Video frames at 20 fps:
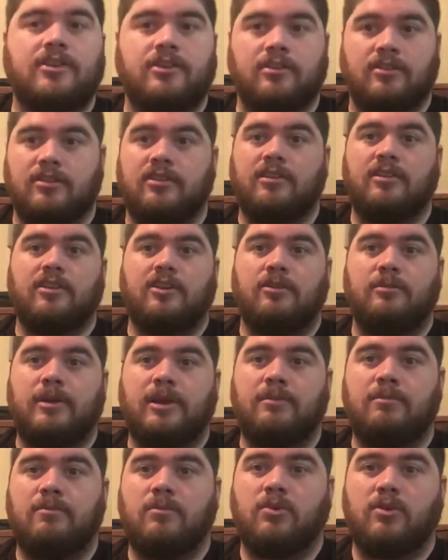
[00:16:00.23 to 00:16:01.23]
you'll learn a little
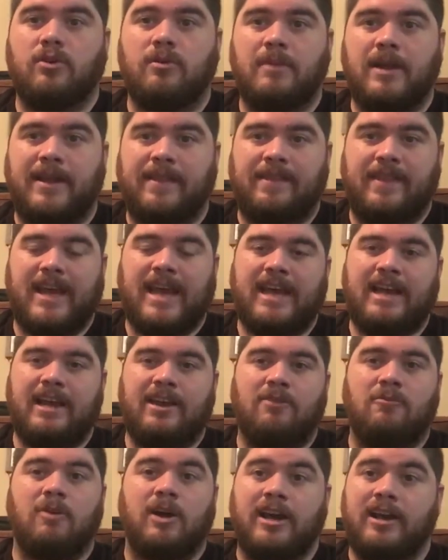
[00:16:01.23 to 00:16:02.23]
bit more about that
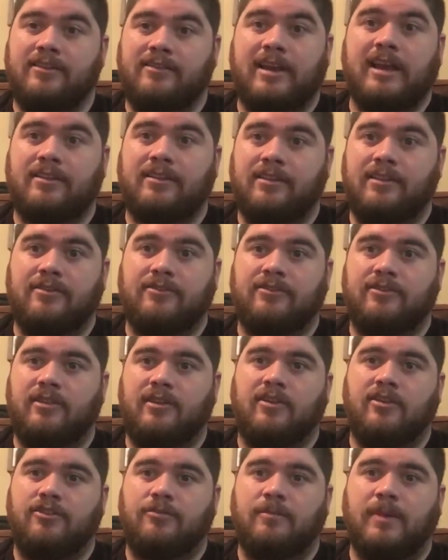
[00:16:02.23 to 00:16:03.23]
and why exactly those are
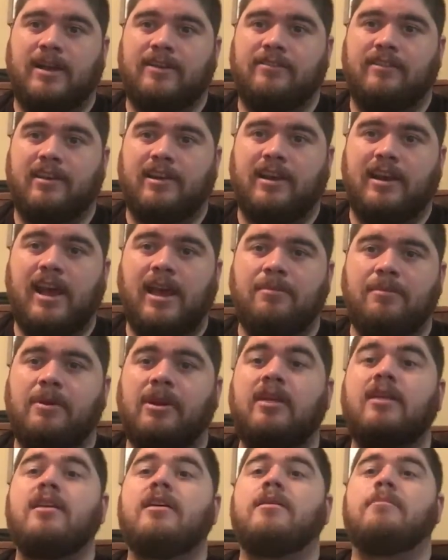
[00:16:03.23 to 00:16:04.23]
the only spots that can
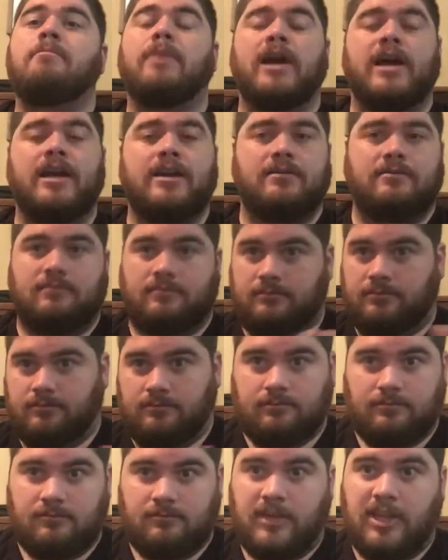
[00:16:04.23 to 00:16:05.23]
happen, but
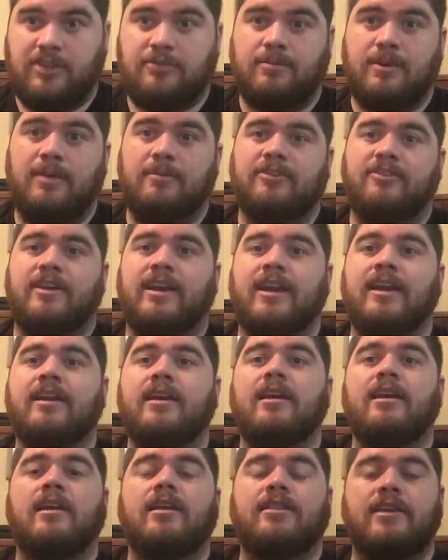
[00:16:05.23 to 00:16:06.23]
that's pretty much that.
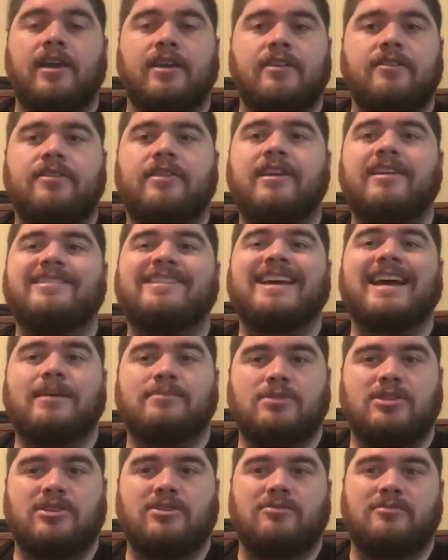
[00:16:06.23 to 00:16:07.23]
The other thing is
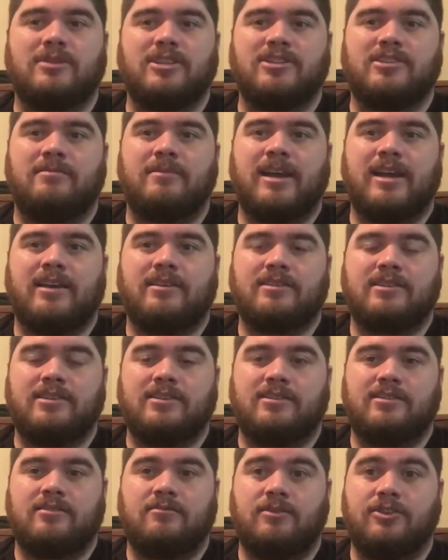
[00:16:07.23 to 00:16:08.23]
absolute mins and
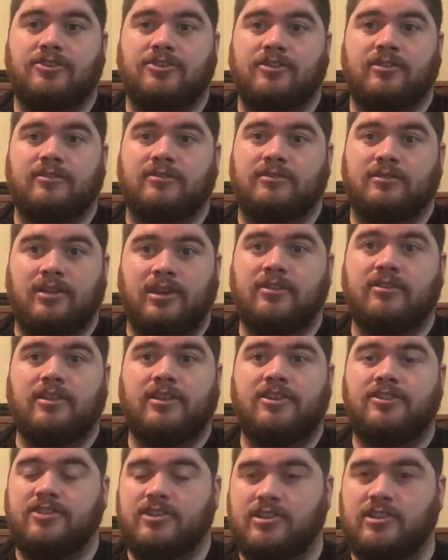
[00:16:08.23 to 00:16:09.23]
maxes, which are
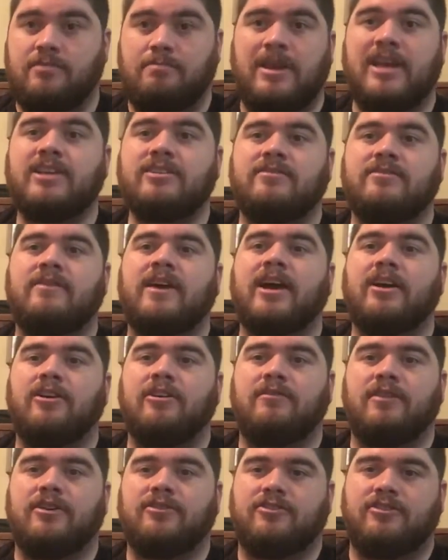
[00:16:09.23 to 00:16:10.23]
literally just the biggest value
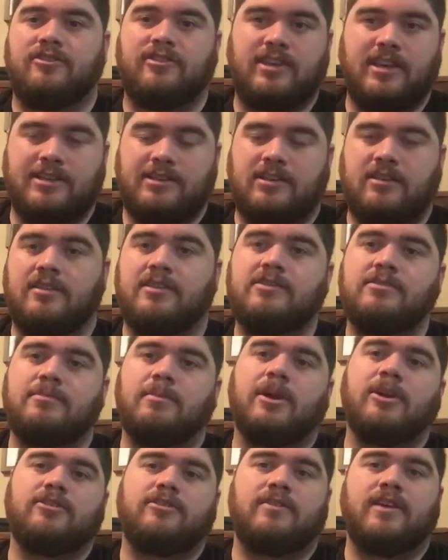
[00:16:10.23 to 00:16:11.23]
a function takes on, the
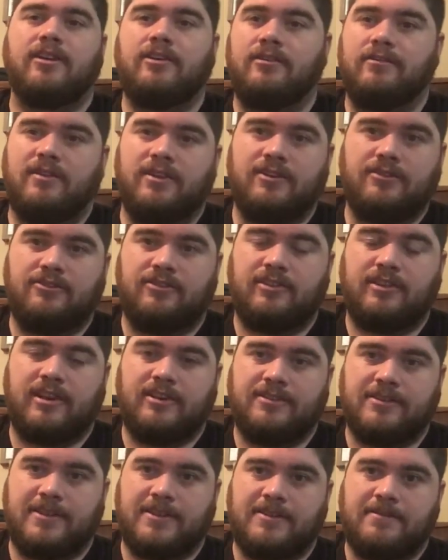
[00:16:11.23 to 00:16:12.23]
smallest value a function
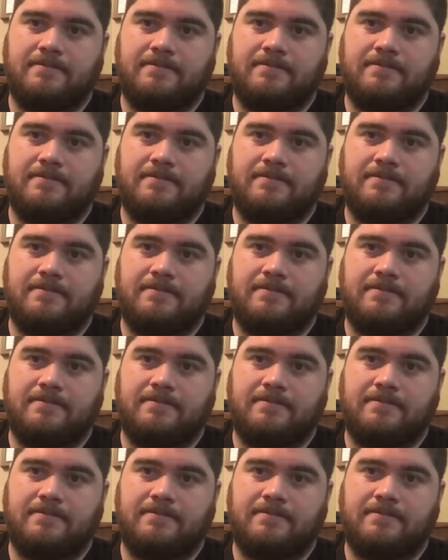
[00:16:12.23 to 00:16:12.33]
takes